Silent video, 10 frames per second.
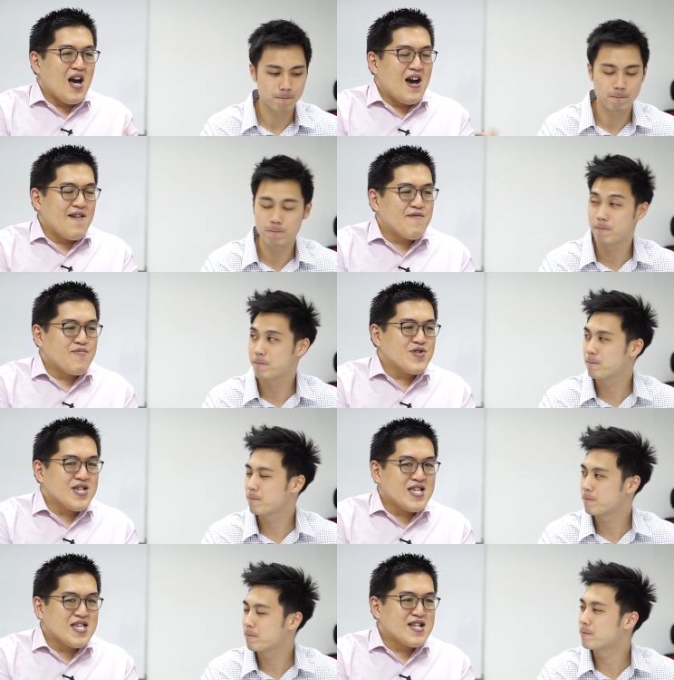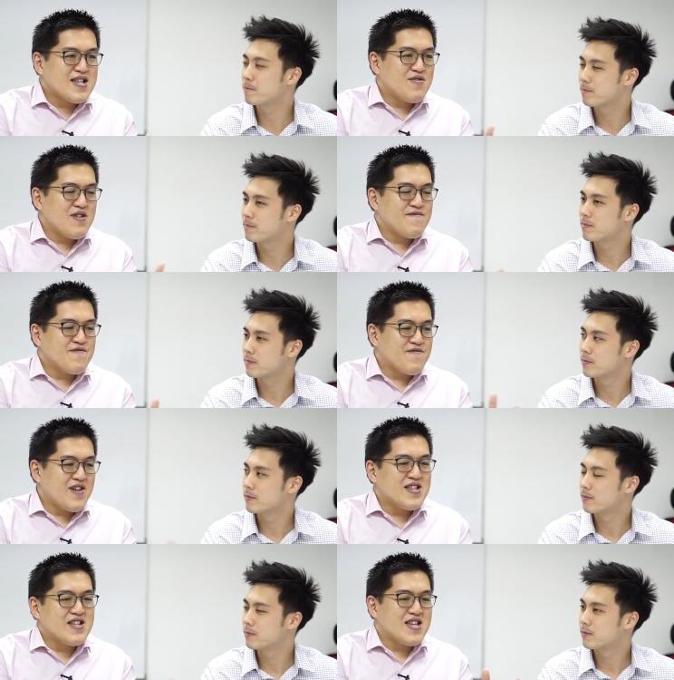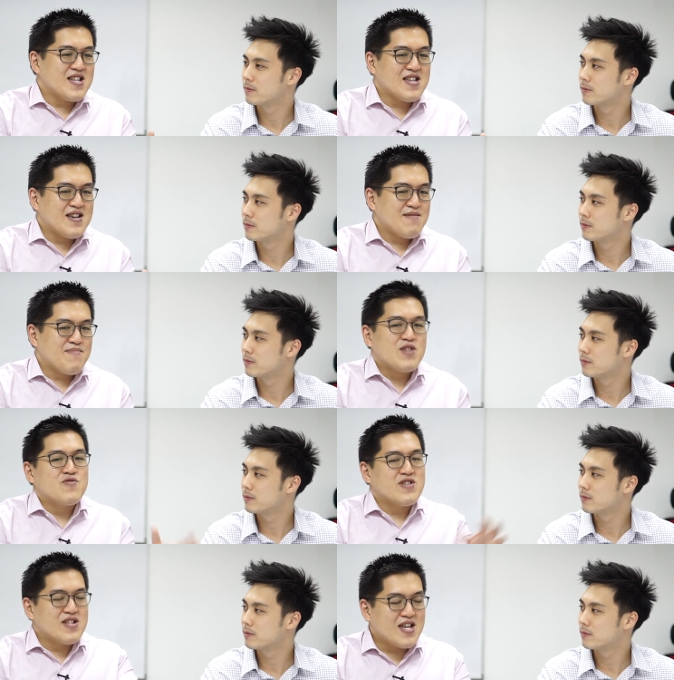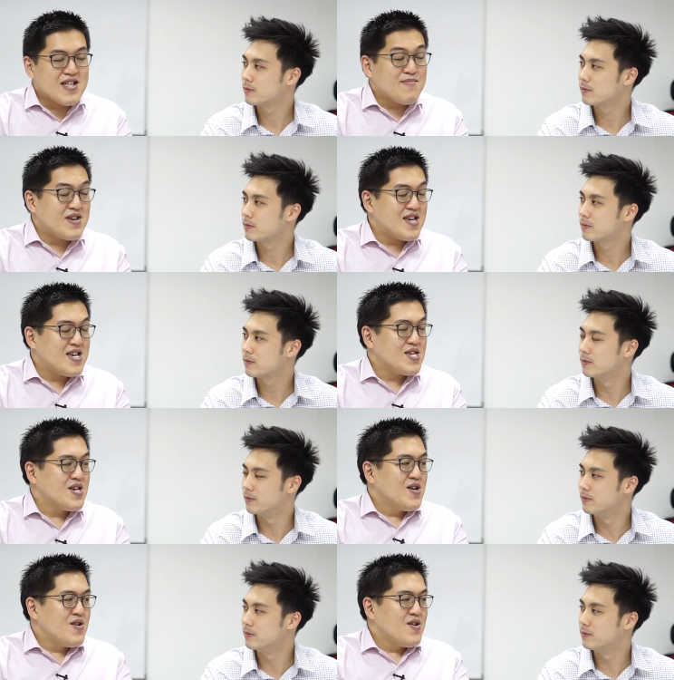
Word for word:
Speaker 1: R for processing, then you have to write the data back to the database,